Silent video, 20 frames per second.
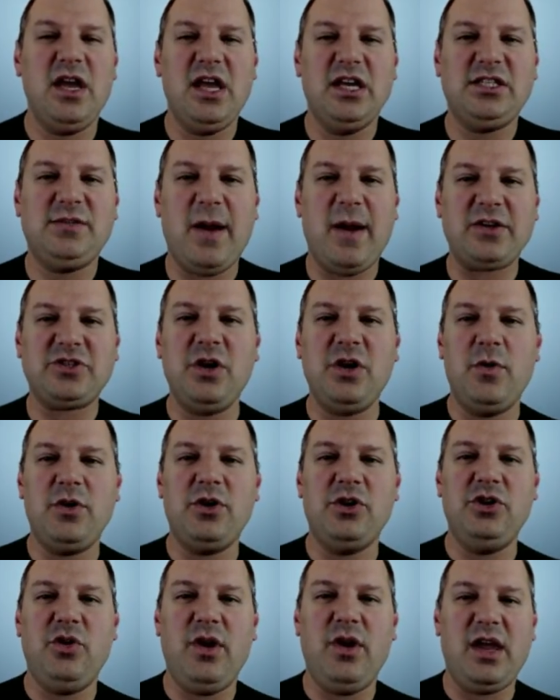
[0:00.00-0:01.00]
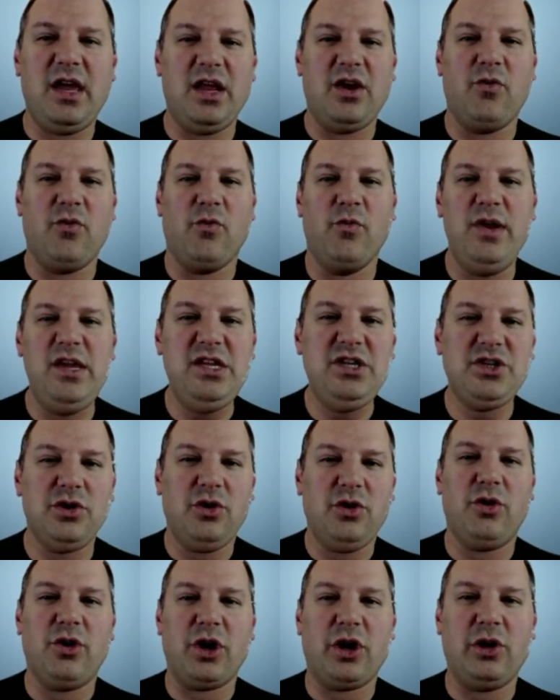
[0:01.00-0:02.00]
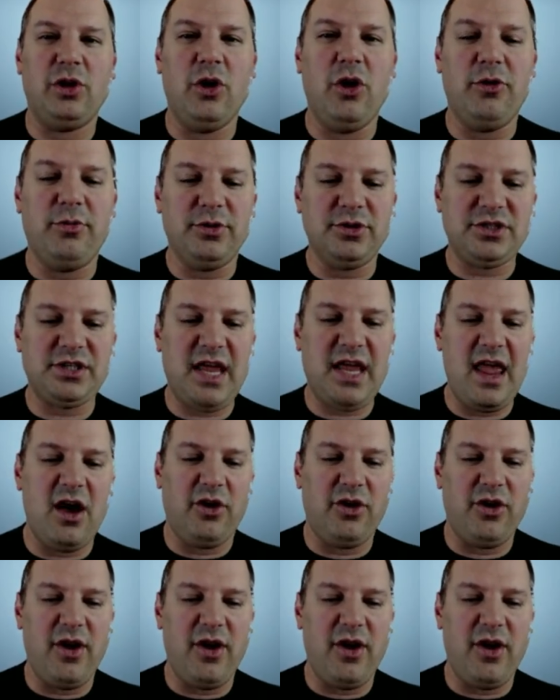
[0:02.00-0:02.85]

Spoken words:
especially when you're doing it at a regional or global scale.